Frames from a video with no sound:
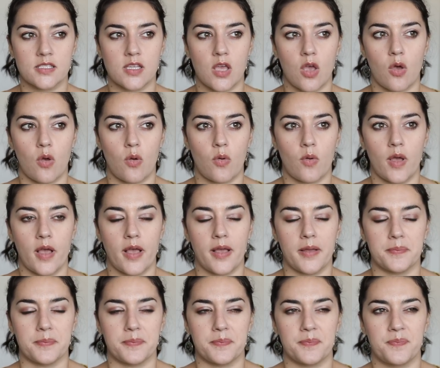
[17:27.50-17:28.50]
so
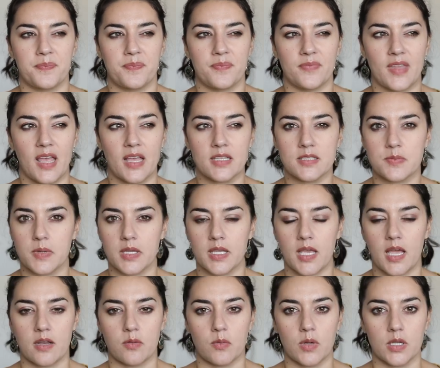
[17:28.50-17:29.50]
um, that's been
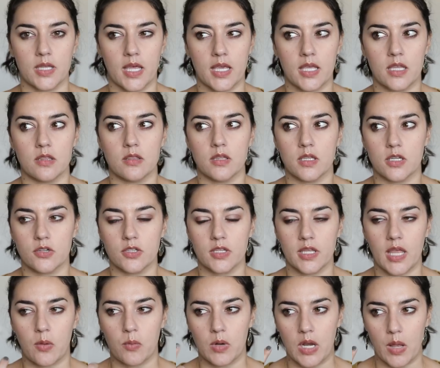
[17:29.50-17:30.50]
kind of weird. Like it
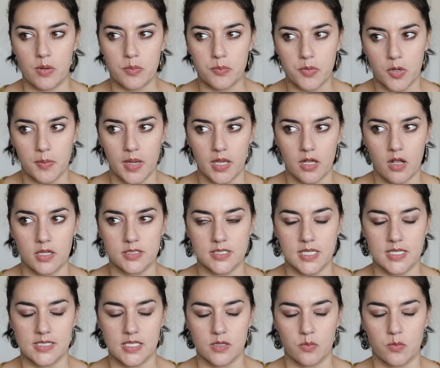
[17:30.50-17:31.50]
literally, like when I would put my
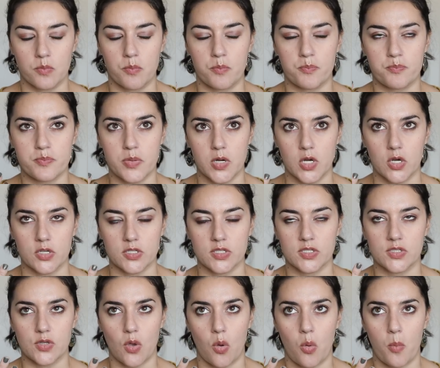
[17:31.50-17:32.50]
contacts in, it would burn
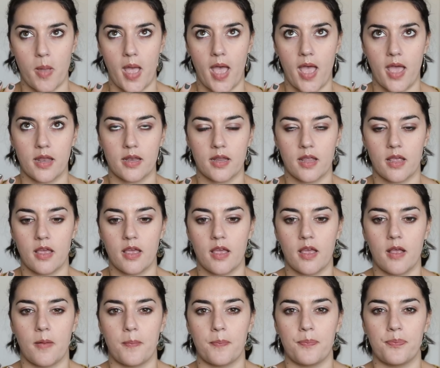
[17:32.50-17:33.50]
so bad.
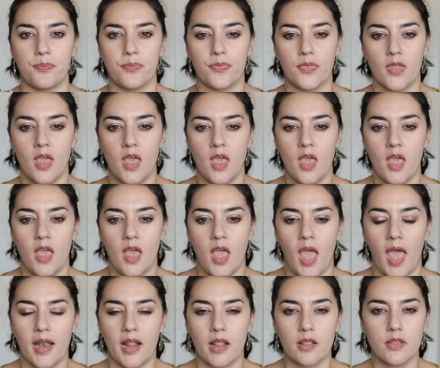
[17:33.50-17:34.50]
Um,
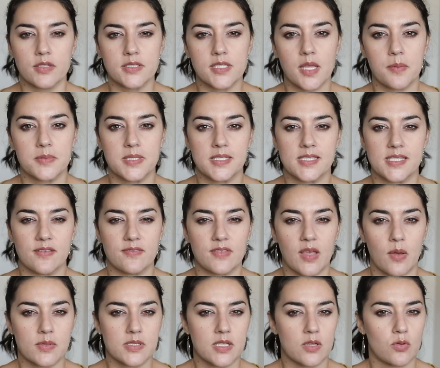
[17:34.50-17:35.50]
and I looked up to see if
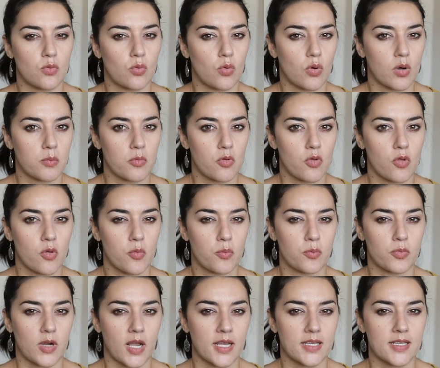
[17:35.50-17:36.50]
that was a normal
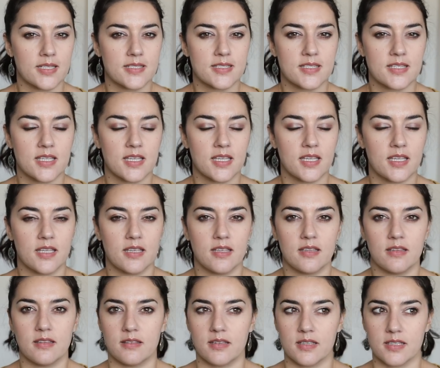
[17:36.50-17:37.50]

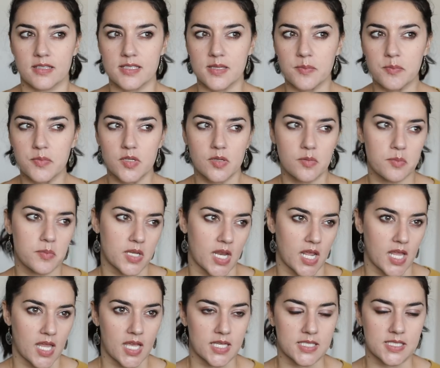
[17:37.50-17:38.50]
pregnancy symptom,
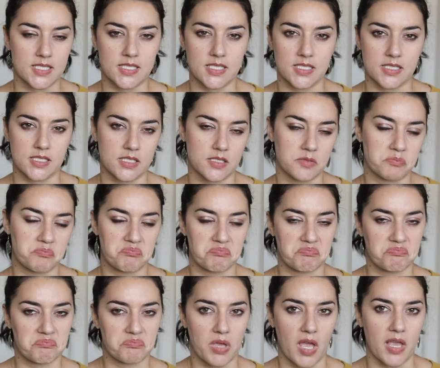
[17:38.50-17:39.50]
and I guess it's.
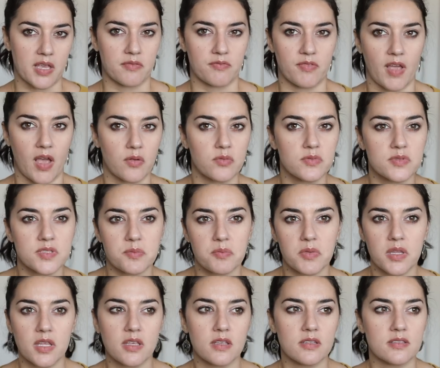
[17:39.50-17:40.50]
I found some
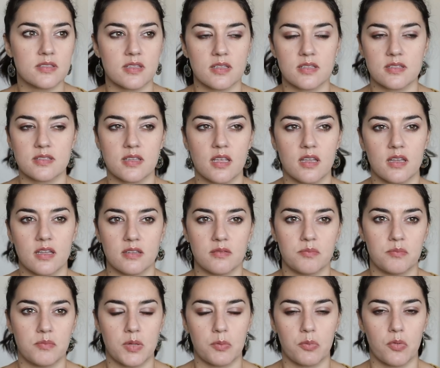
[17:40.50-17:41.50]
things that said
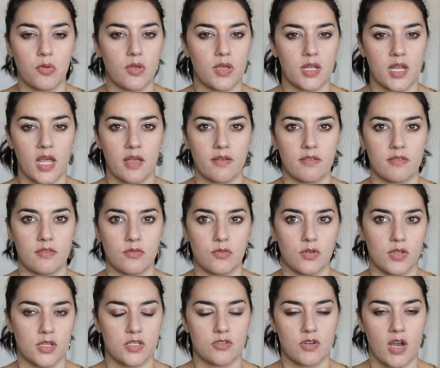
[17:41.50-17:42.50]
people had had
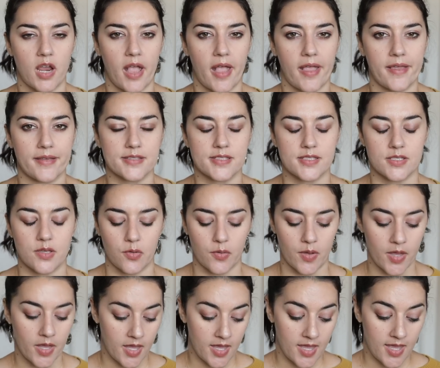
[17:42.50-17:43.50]
really dry eyes.
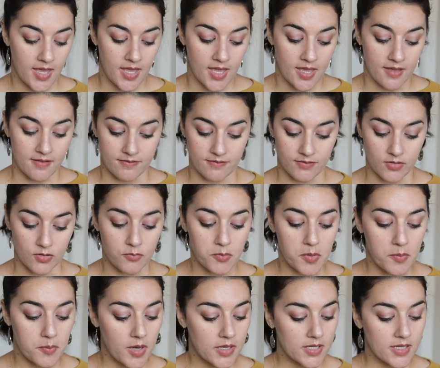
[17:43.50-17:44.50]
So if
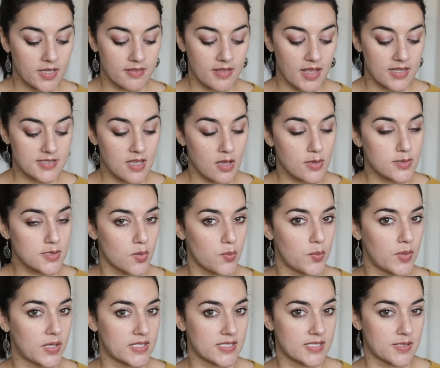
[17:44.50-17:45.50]
you've been pregnant and that's also
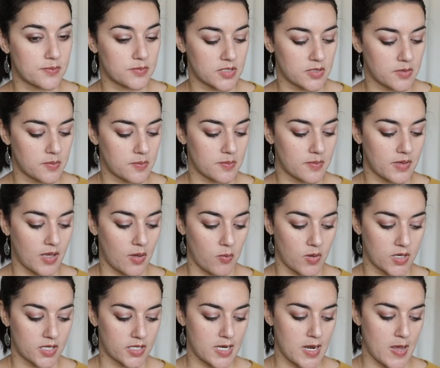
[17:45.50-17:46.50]
been a symptom, I
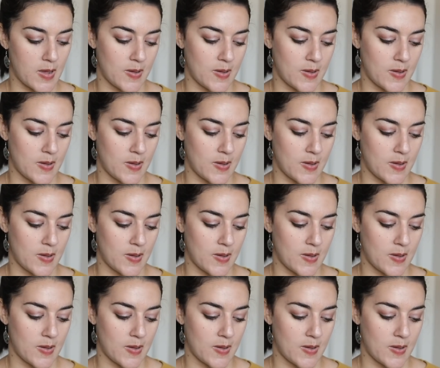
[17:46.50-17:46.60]
want to